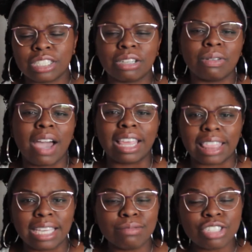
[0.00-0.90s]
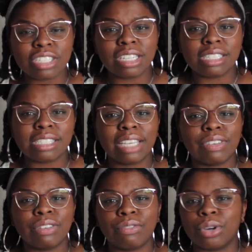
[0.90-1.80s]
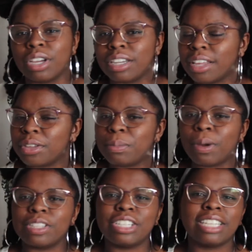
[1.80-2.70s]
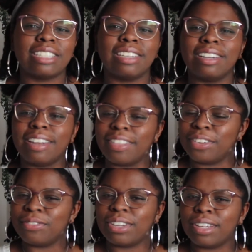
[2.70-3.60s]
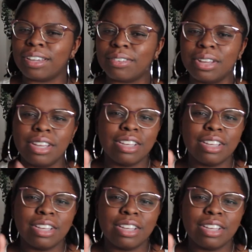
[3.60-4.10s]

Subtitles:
so I think I'm just gonna save it for another project and another video,